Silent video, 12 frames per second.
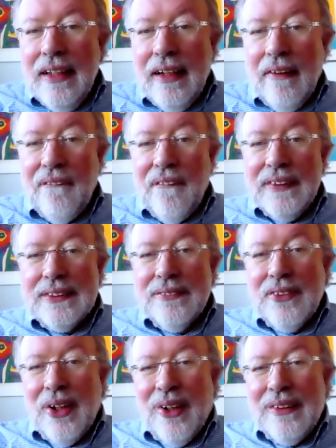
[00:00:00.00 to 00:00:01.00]
first
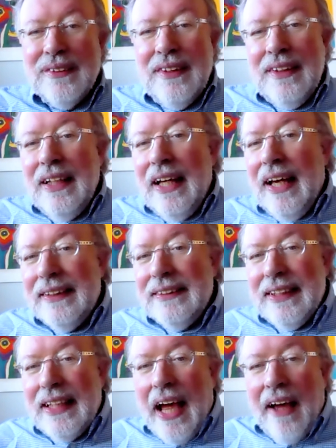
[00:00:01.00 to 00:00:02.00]
of all.
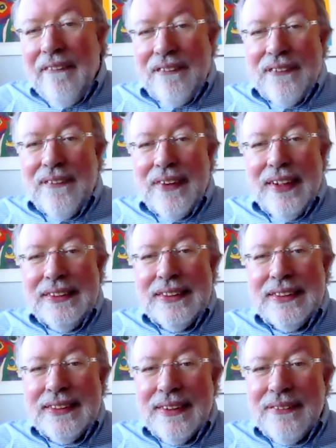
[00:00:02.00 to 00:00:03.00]
And
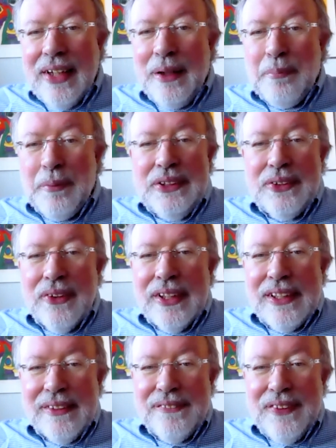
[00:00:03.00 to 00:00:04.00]
afterwards, the great
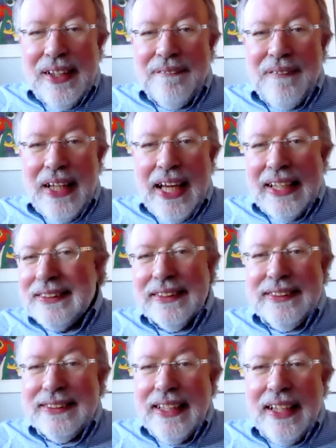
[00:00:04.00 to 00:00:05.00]
majority of them
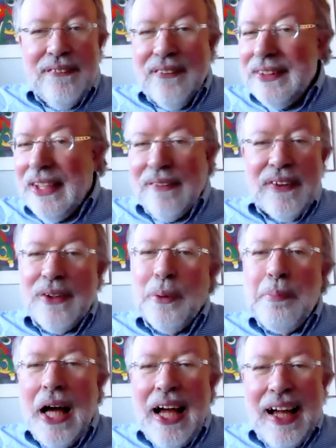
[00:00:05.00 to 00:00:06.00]
actually say, we'll never go
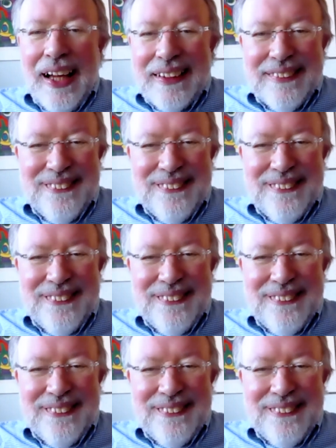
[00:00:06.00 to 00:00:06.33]
back.